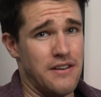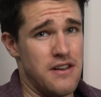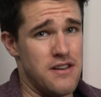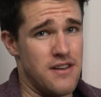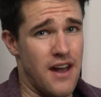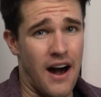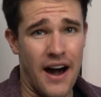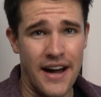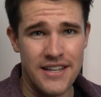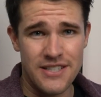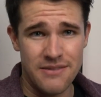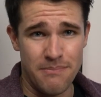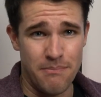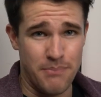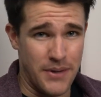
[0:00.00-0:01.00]

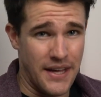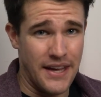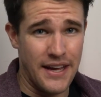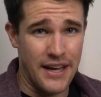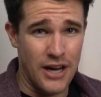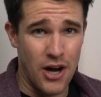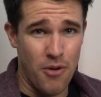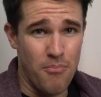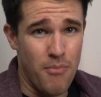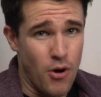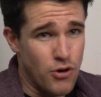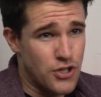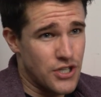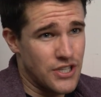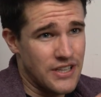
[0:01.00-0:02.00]
not being
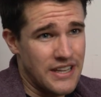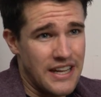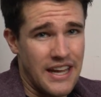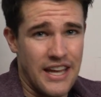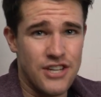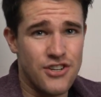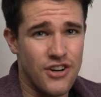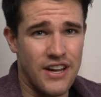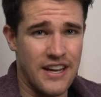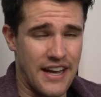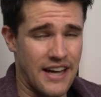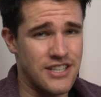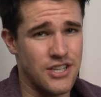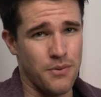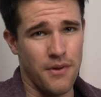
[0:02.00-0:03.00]
emotionally
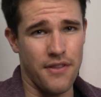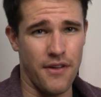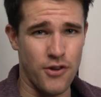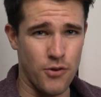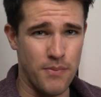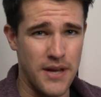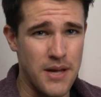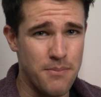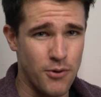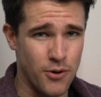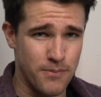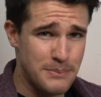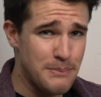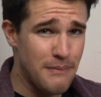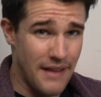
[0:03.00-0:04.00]
interconnected with other people.